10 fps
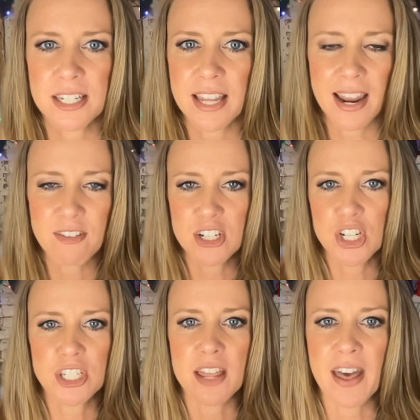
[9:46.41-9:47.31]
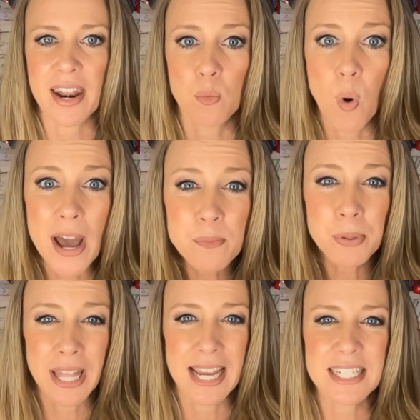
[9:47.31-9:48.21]
I haven't just done that in one
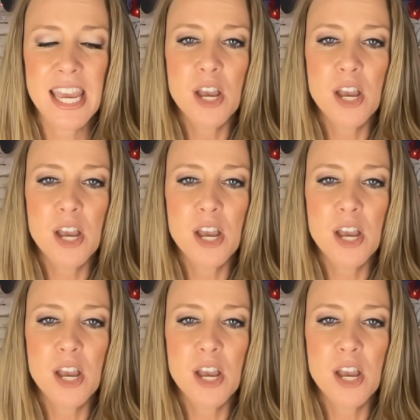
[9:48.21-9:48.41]
place,